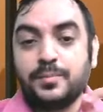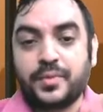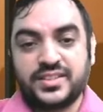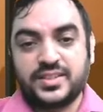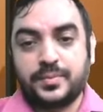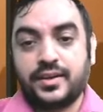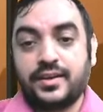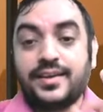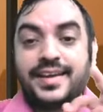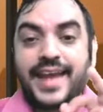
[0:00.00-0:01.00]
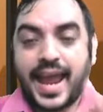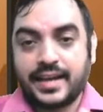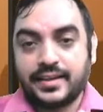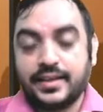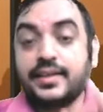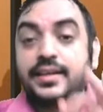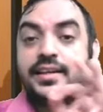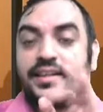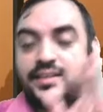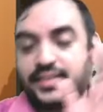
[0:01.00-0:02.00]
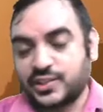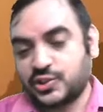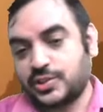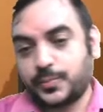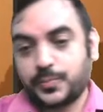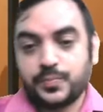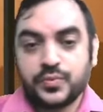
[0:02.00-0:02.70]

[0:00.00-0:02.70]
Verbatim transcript: principal and interest.